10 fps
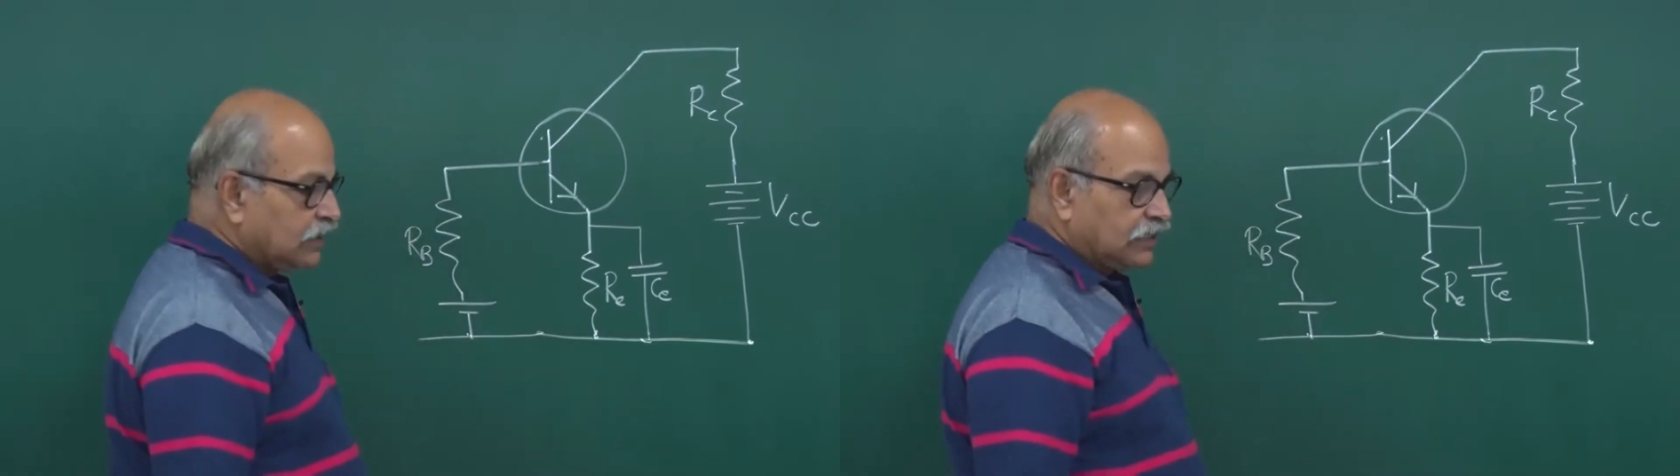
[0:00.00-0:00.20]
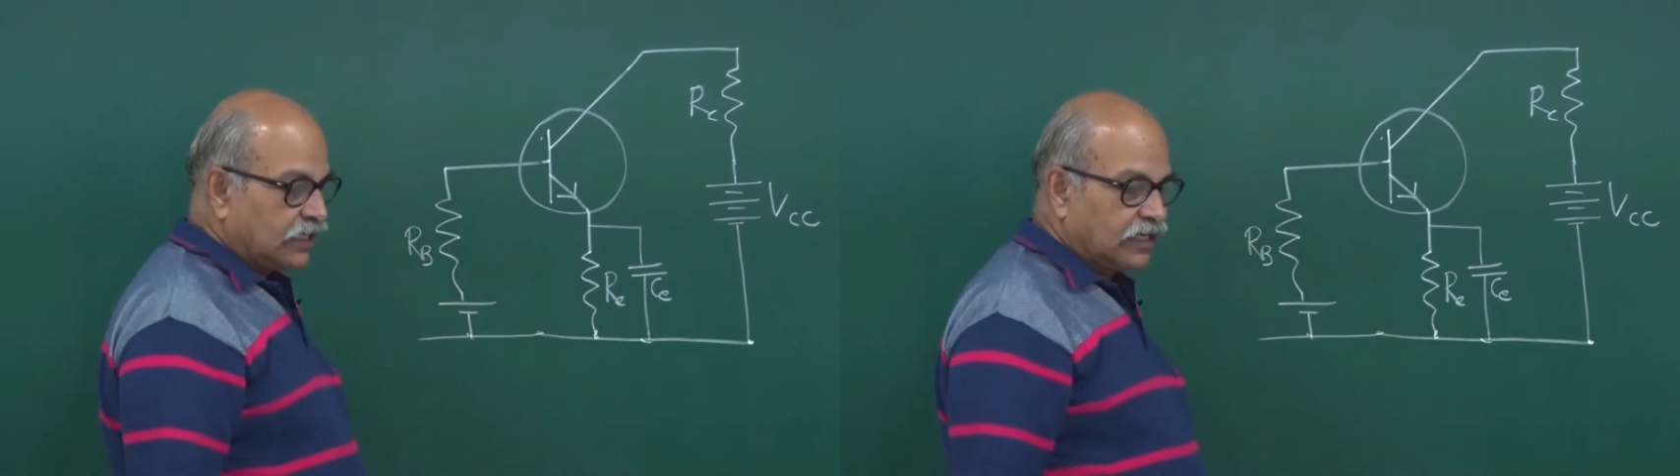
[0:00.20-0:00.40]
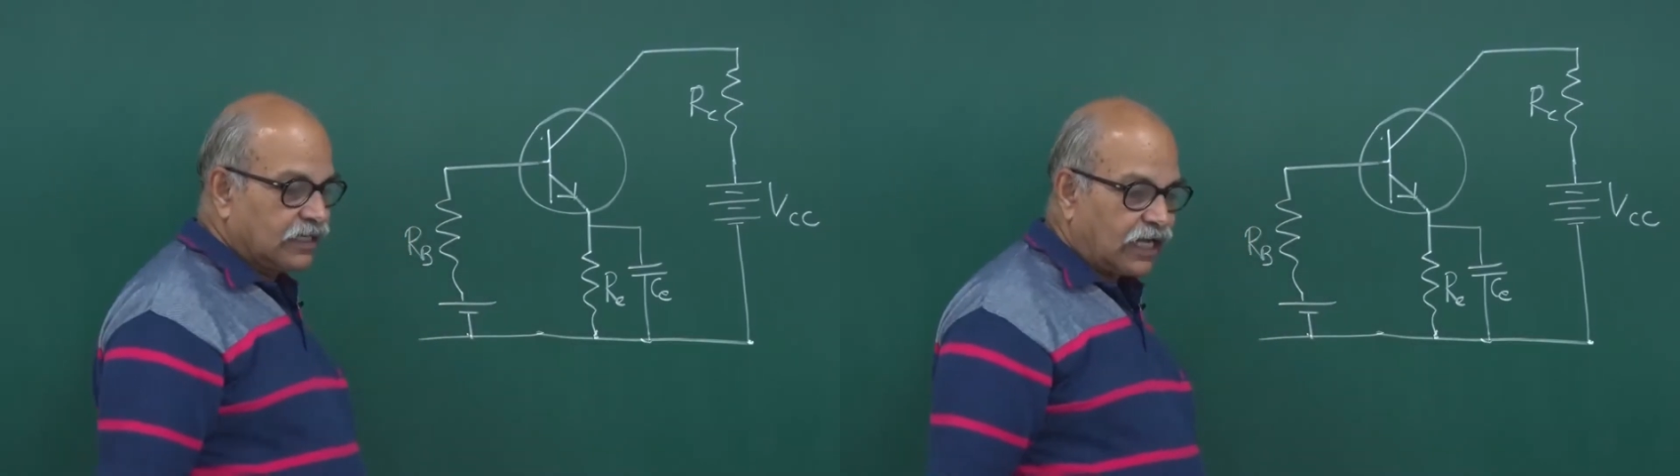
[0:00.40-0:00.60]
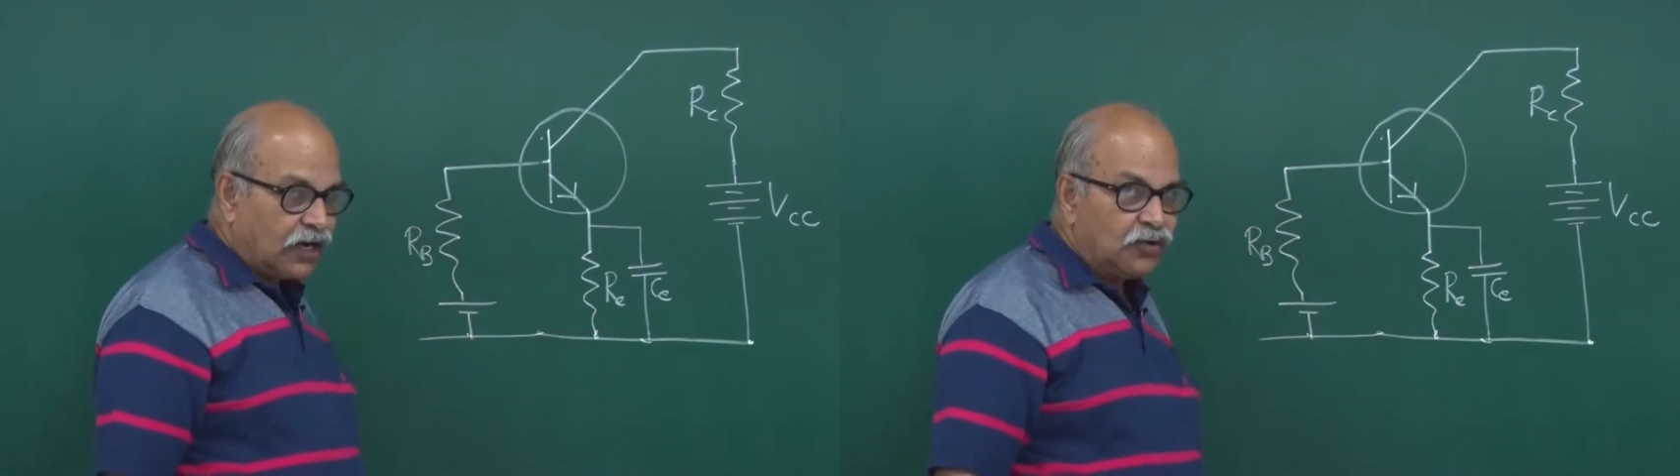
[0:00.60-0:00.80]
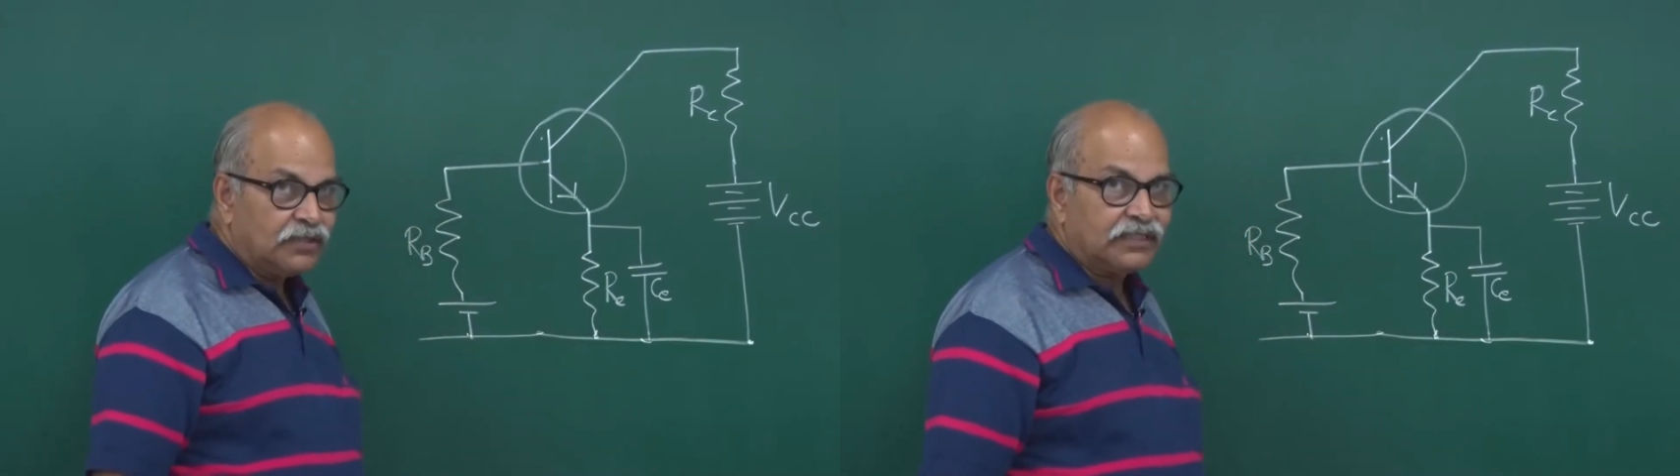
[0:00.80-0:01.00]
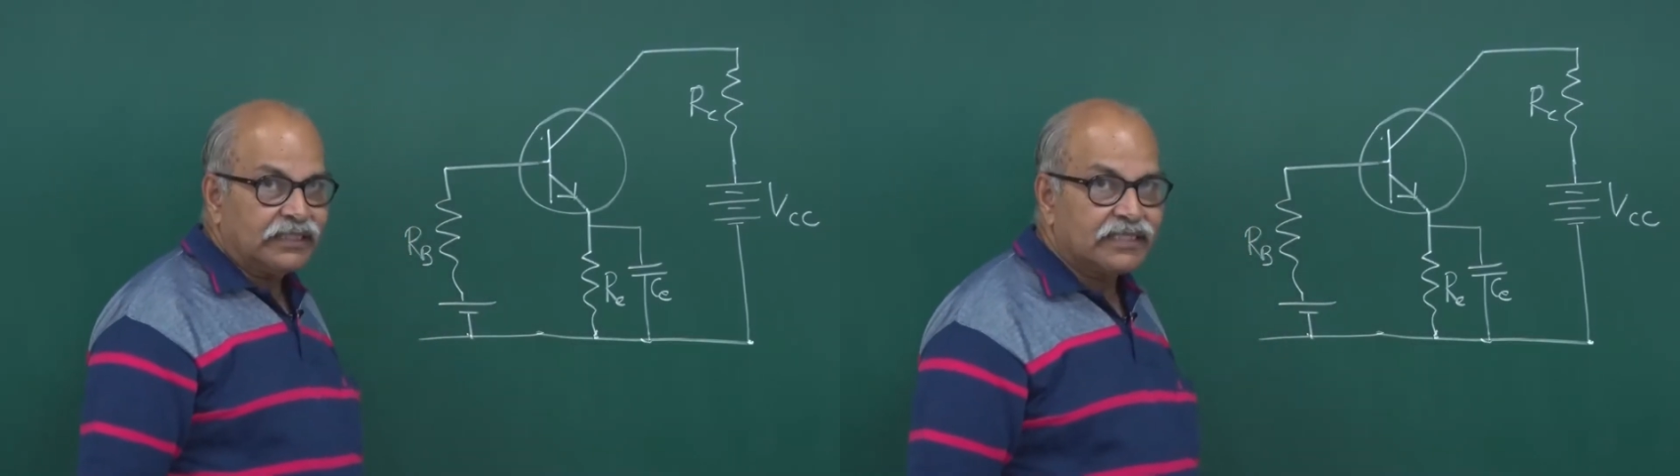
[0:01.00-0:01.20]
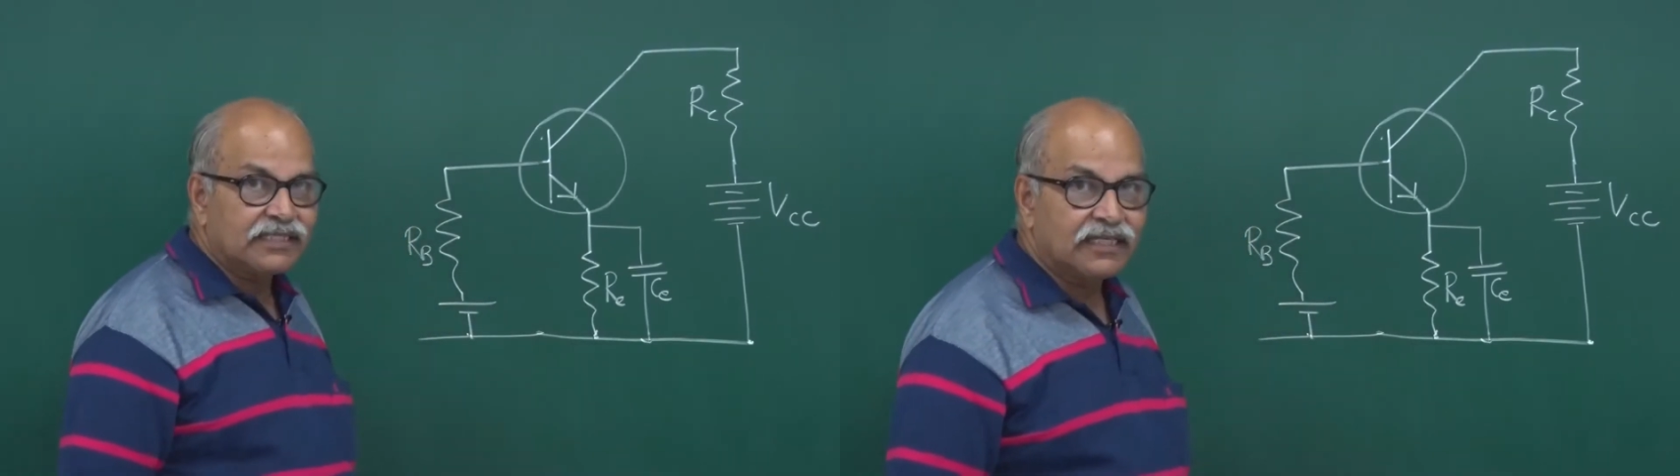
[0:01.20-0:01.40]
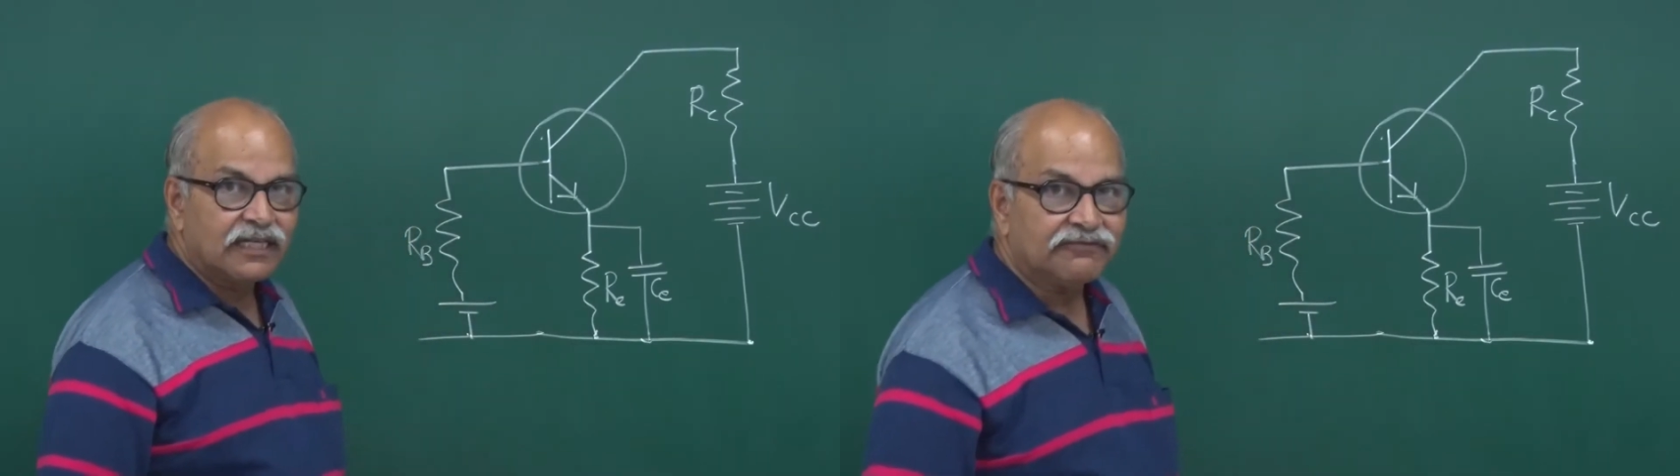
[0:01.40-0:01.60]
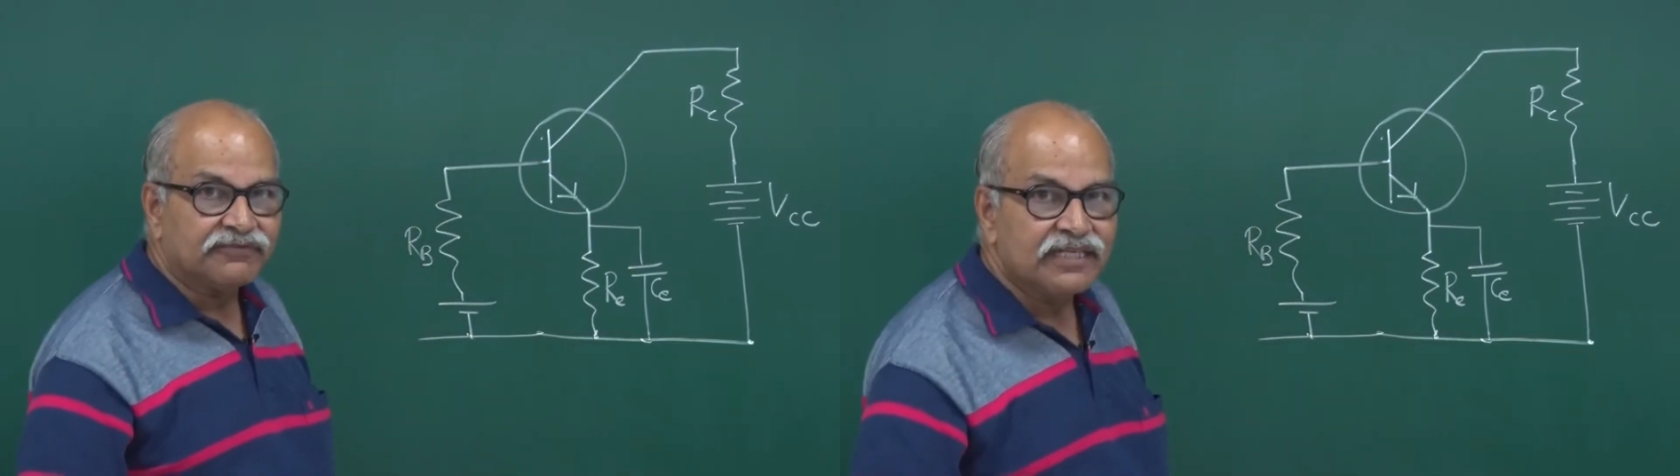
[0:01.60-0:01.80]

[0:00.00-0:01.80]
The ground itself